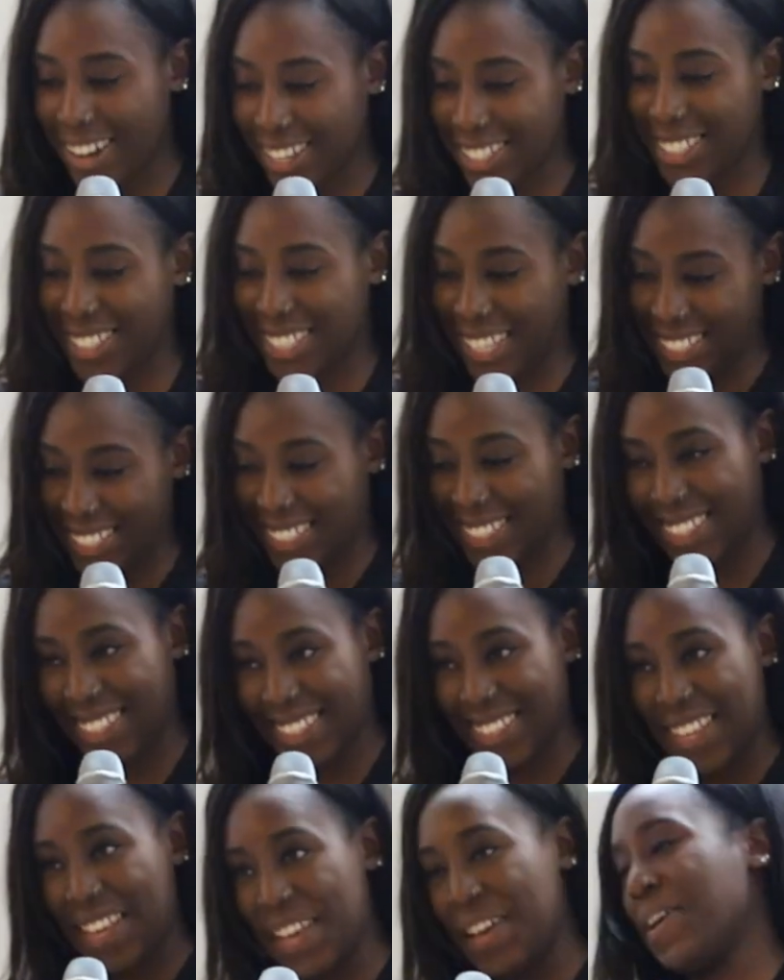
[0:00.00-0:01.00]
harsh,
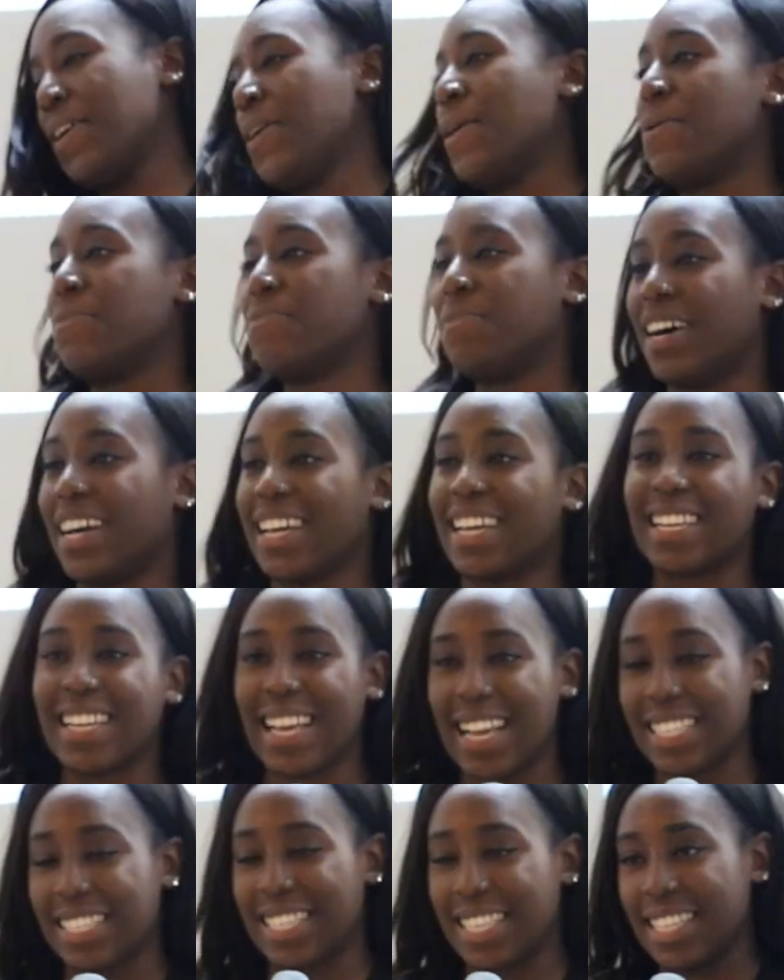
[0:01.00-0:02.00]
but in
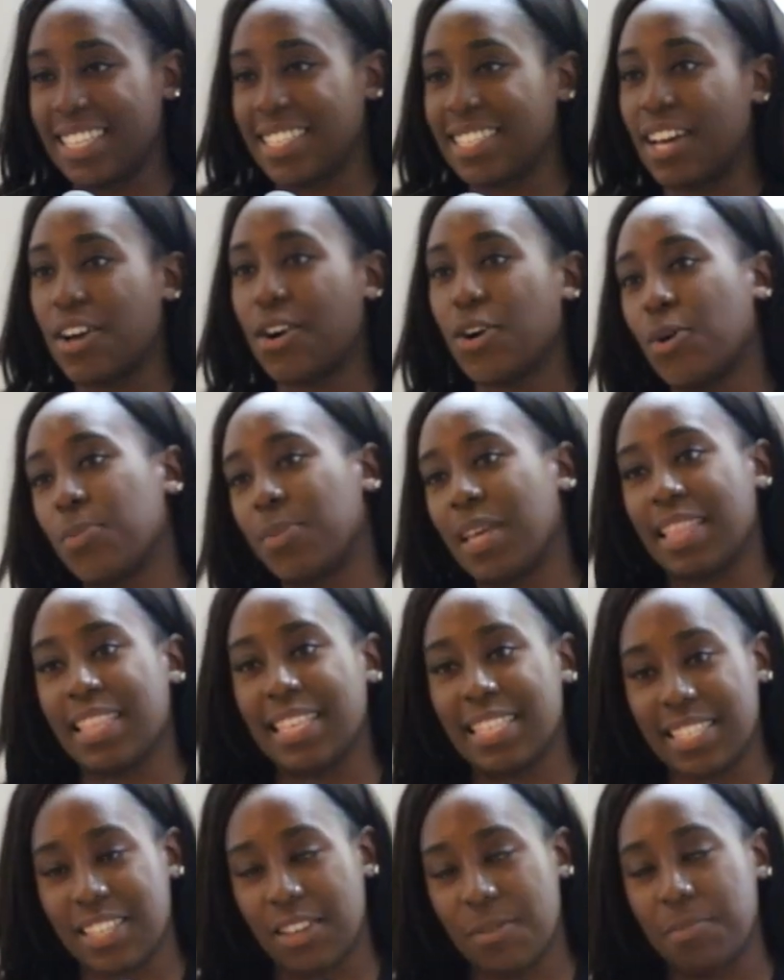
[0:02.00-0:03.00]
essence, I hope that
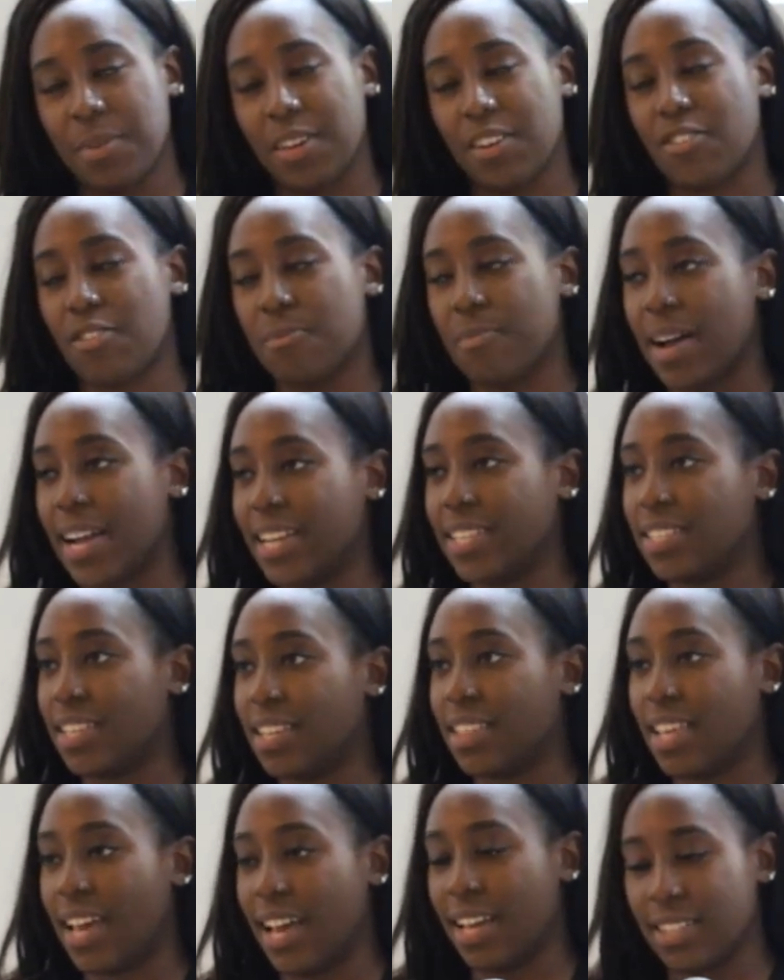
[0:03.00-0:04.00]
this can be a
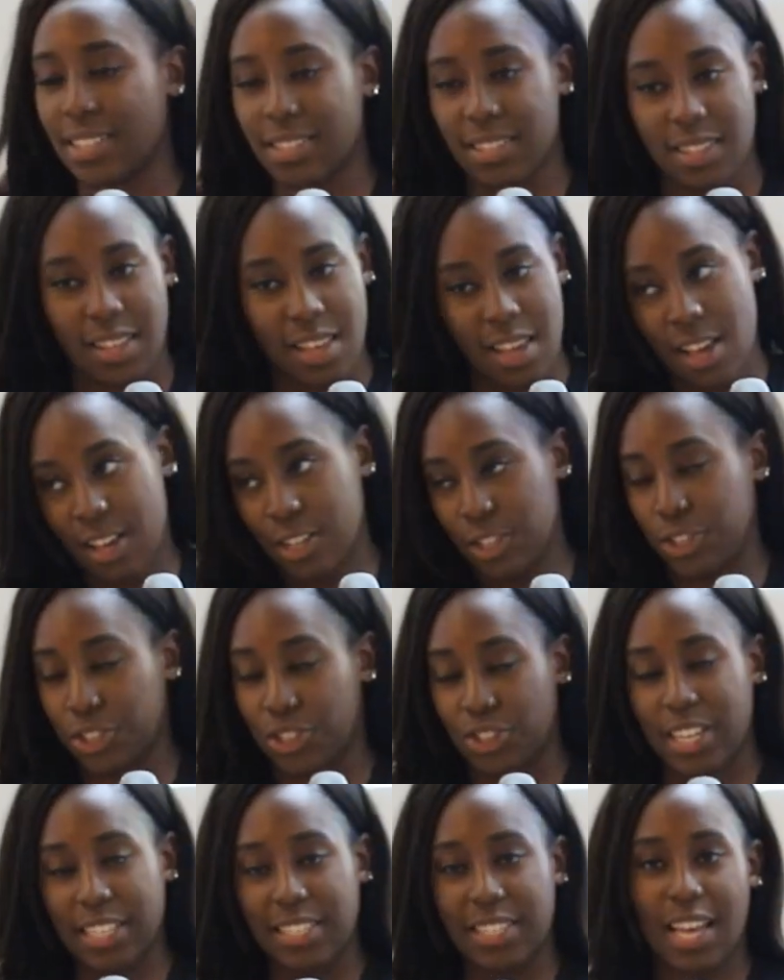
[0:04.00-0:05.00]
reminder that
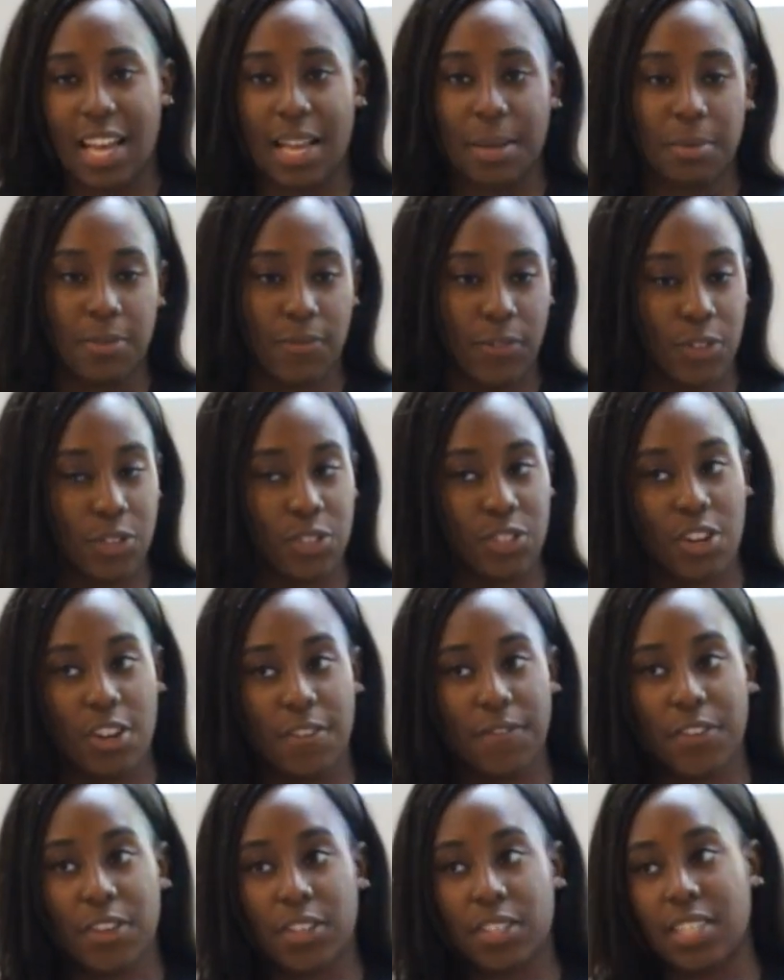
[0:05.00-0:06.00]
sure, at times feel
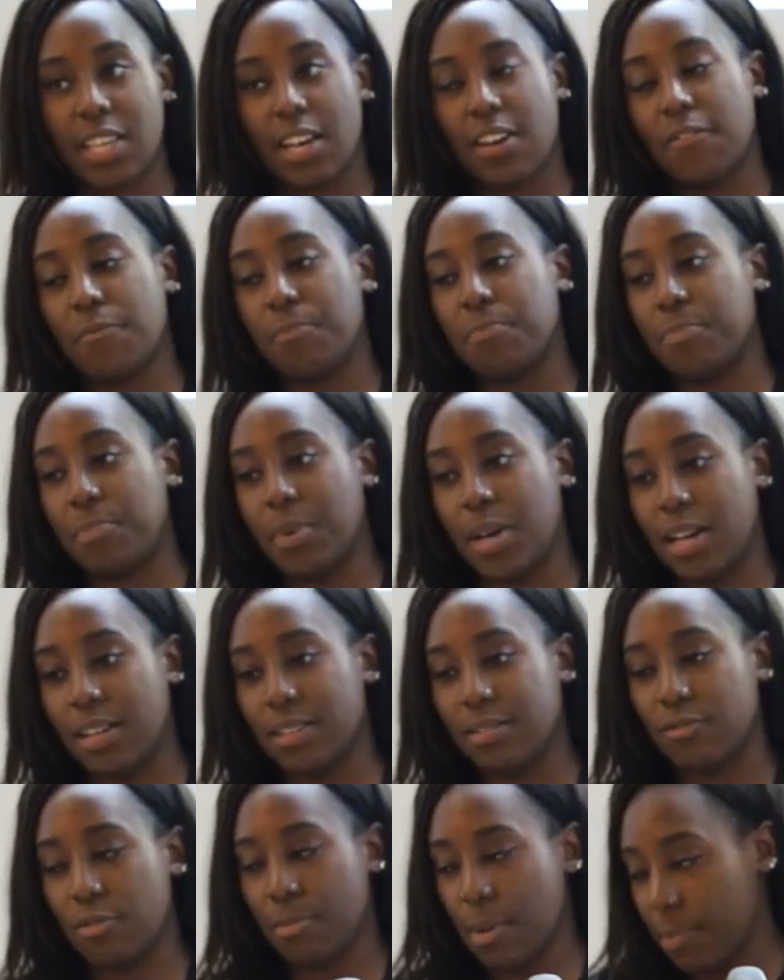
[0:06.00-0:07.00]
sorry for yourself,
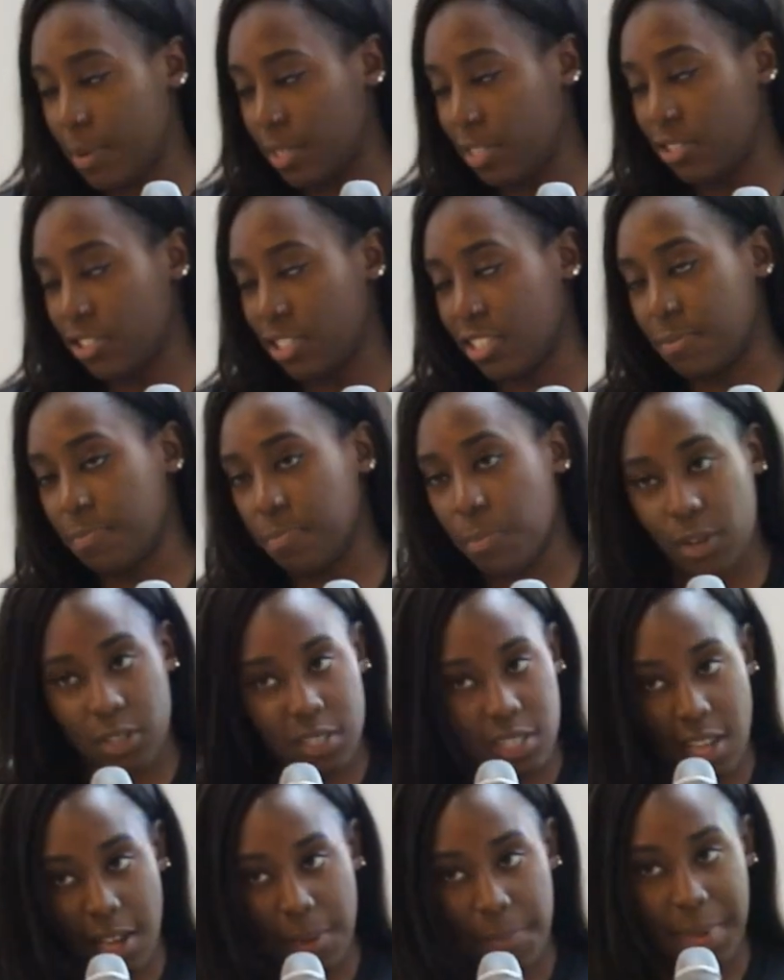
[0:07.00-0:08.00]
but remember to just
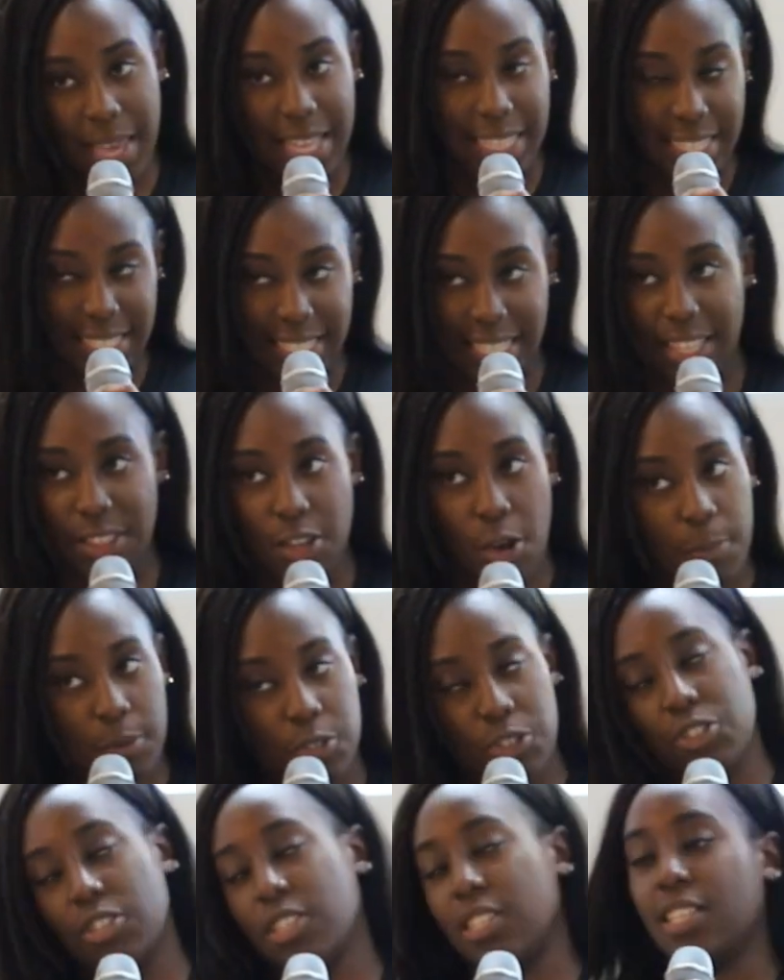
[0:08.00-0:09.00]
boss up and seek the
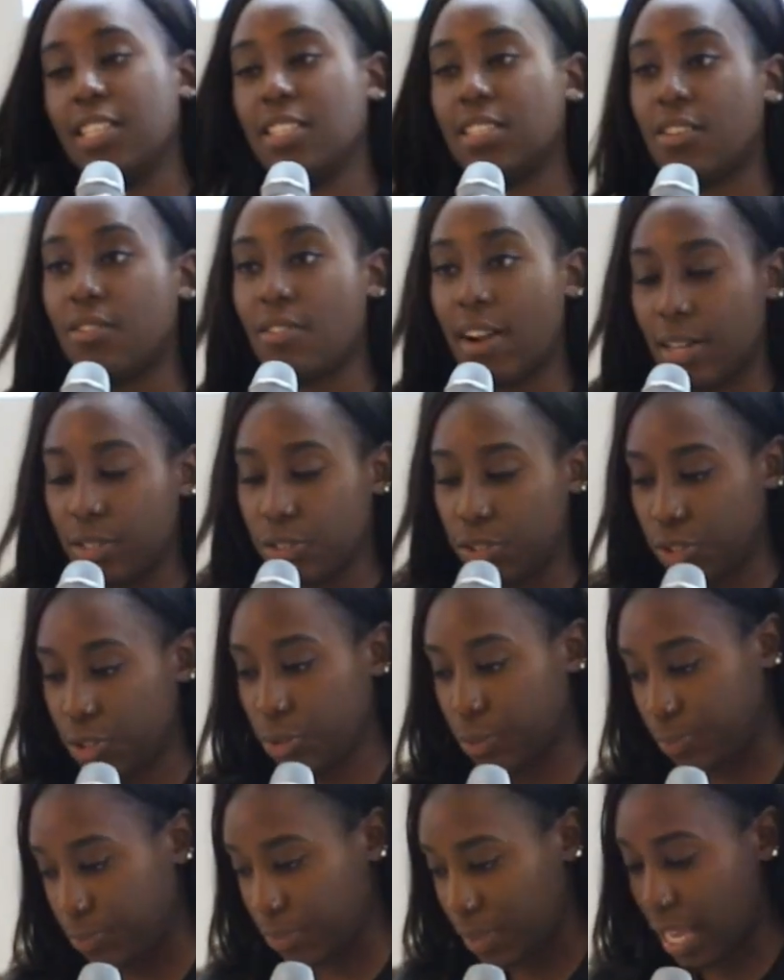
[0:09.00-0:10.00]
opportunities around you.
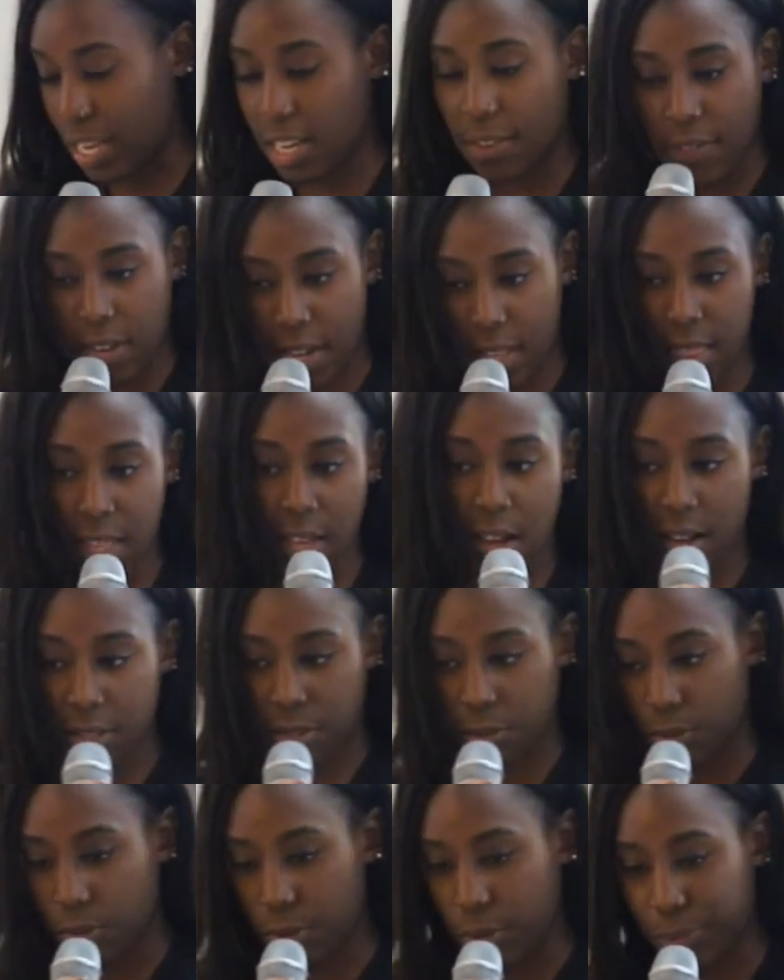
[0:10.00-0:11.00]
And if anything,
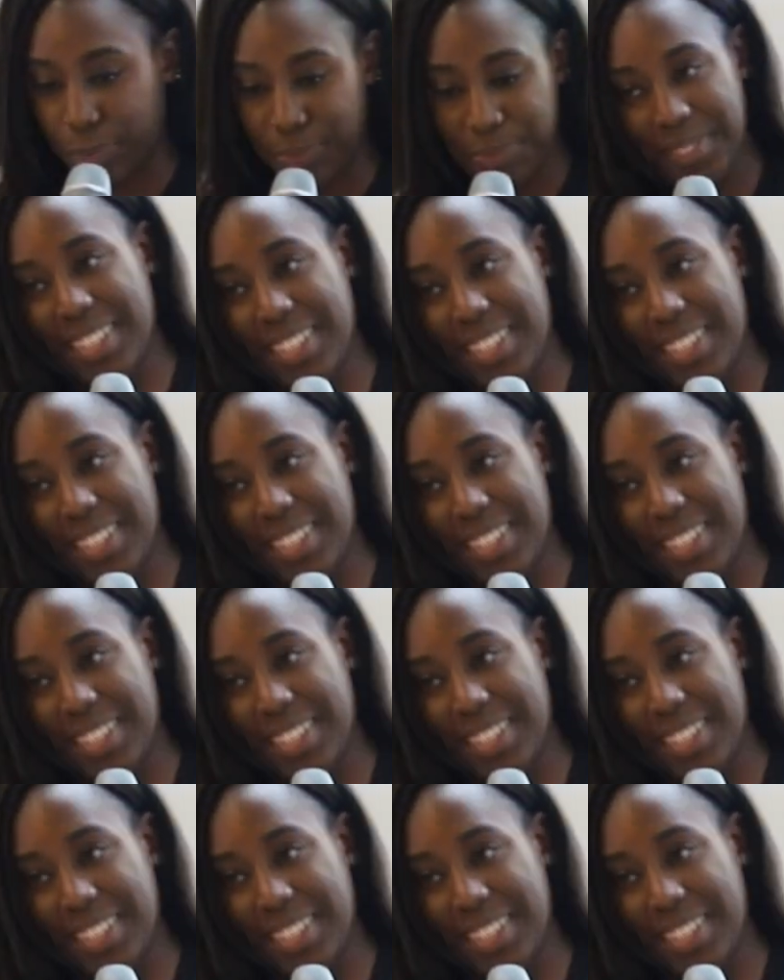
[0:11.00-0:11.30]
ask Google.